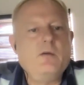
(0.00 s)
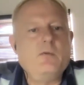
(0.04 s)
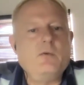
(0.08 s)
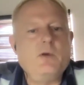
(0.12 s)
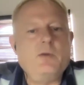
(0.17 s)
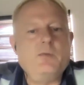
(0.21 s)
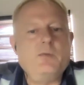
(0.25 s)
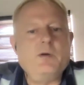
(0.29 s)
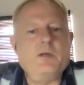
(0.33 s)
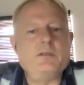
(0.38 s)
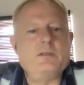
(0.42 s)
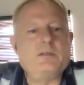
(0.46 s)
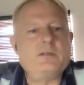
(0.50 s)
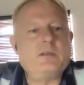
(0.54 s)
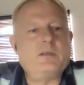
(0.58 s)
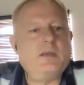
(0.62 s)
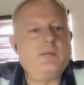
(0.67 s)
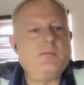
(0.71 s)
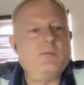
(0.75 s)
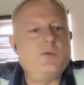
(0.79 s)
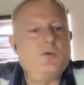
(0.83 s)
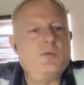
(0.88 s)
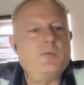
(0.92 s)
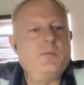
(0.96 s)
we will see
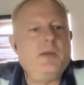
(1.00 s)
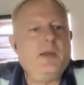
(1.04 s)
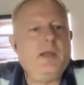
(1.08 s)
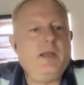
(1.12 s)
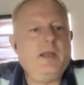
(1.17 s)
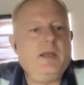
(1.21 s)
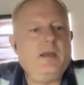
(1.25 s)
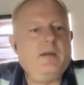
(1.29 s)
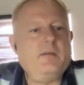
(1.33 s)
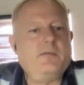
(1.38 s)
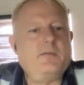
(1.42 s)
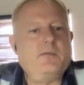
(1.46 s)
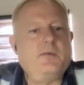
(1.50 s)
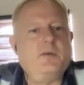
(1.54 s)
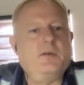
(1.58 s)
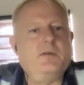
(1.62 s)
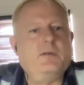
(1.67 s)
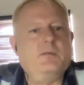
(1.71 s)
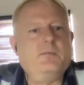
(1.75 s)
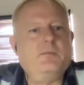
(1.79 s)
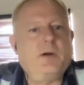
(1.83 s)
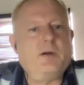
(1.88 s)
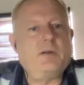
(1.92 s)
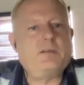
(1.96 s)
more
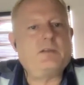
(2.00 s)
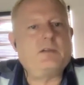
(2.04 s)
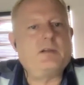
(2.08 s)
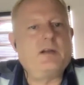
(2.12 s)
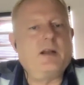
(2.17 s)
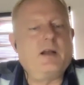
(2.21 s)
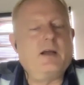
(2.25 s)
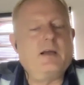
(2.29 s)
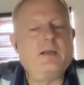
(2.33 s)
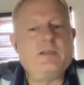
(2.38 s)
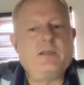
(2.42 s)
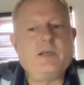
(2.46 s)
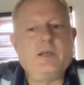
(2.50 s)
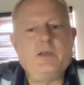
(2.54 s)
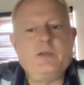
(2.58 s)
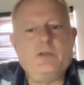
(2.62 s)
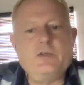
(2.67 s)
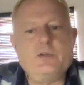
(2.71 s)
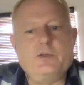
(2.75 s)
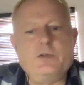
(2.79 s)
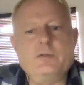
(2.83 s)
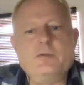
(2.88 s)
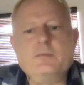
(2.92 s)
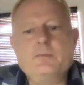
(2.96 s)
meaningful
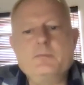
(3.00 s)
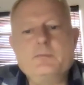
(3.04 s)
personalization.